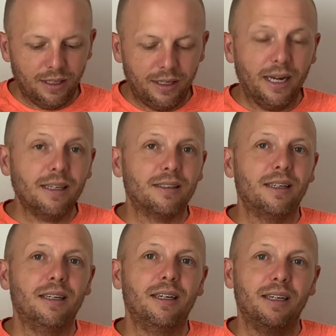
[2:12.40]
Next,
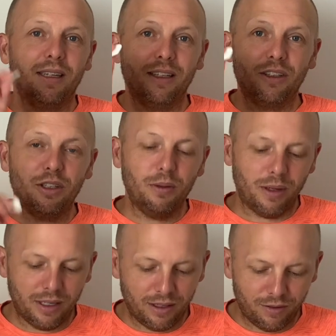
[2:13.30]
let's glue
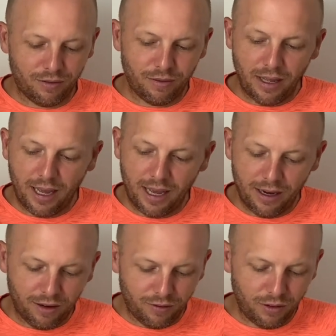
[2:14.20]
on the
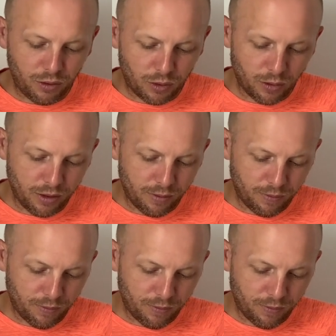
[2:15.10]
head of the unicorn.